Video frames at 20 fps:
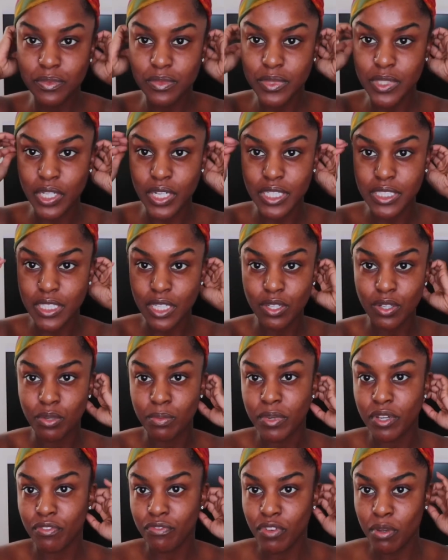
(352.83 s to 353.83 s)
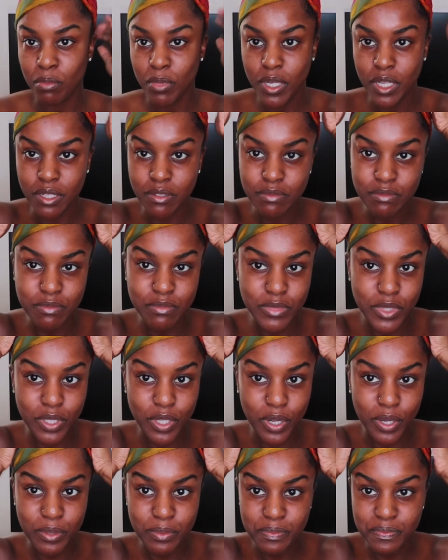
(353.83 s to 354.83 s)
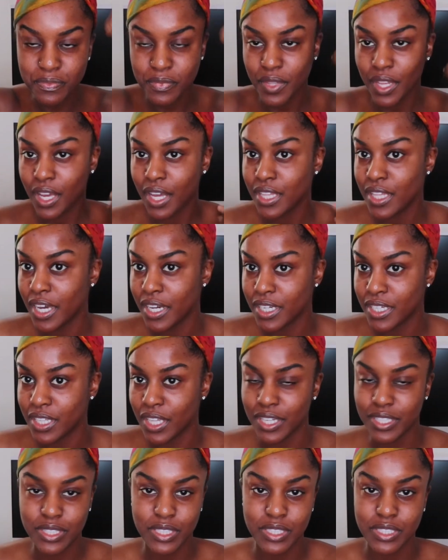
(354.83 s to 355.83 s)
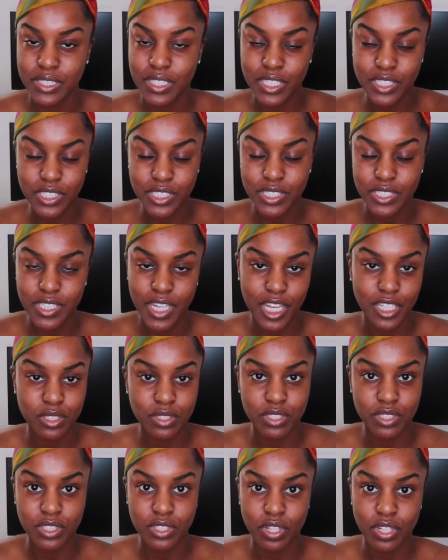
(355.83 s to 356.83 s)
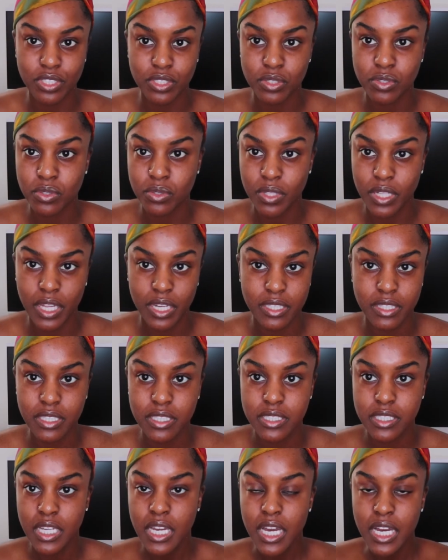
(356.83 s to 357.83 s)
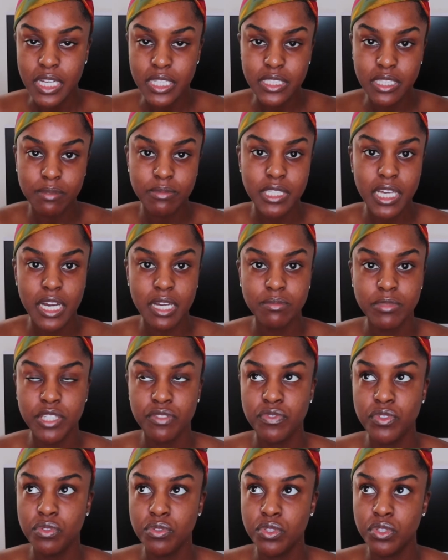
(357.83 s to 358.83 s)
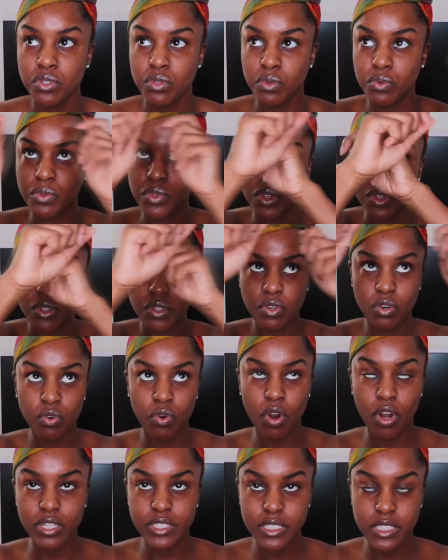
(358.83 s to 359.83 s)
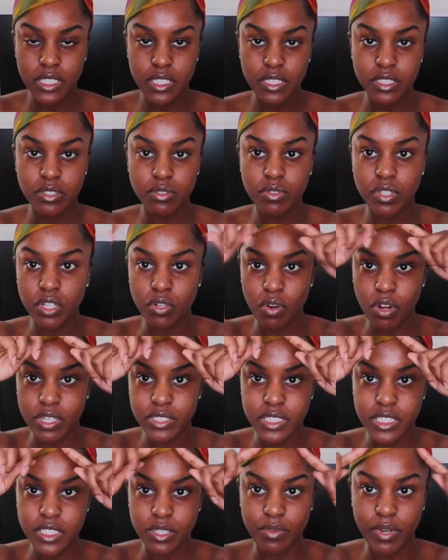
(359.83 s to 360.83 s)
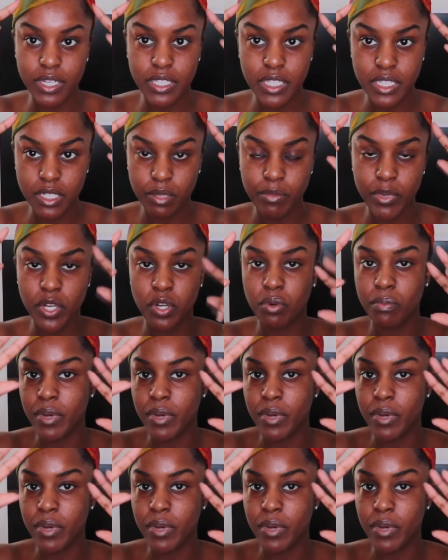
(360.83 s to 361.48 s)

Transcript: so that's a little bit feminine, you know. I like it like this. I just naturally started to do it like this. Sometimes if you do cross it, you can cross it directly in the middle,